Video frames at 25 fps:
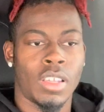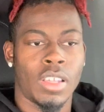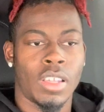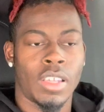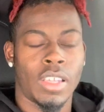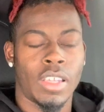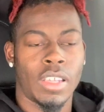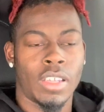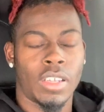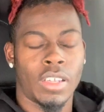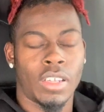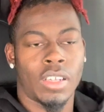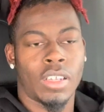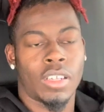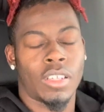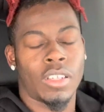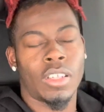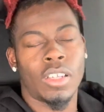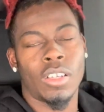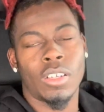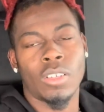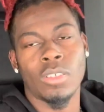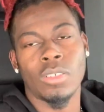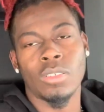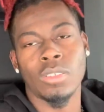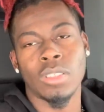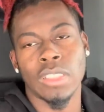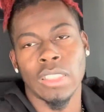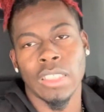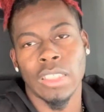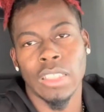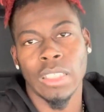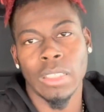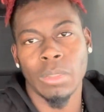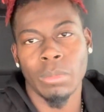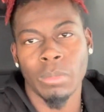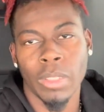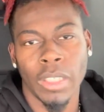And the whole
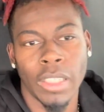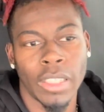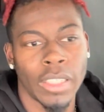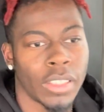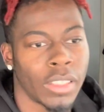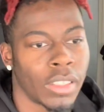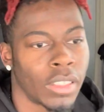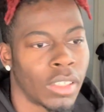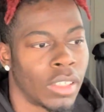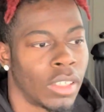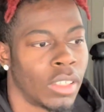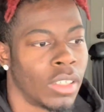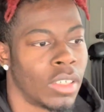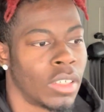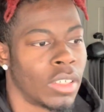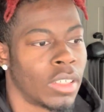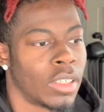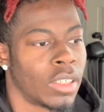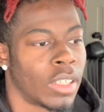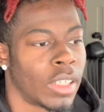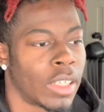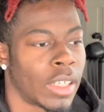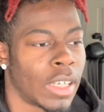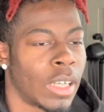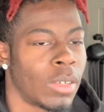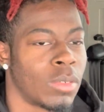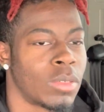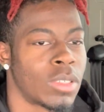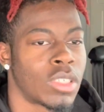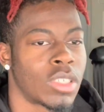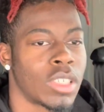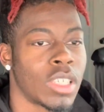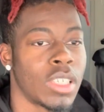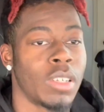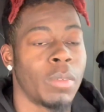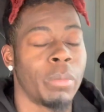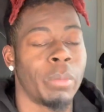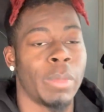time, like I was
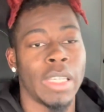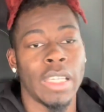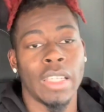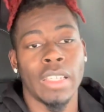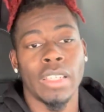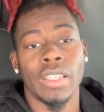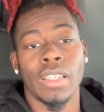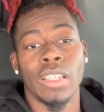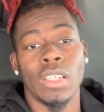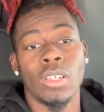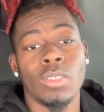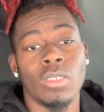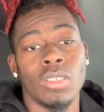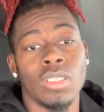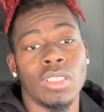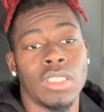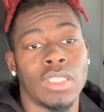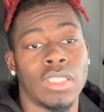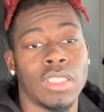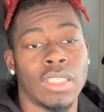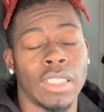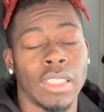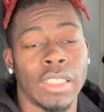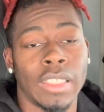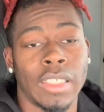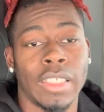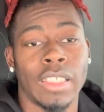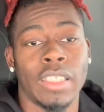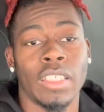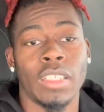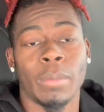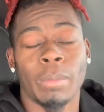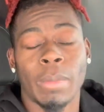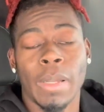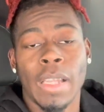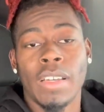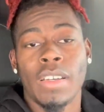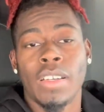trying to bid lower to get
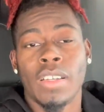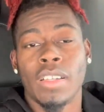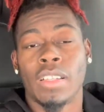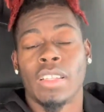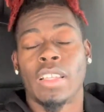up out of there.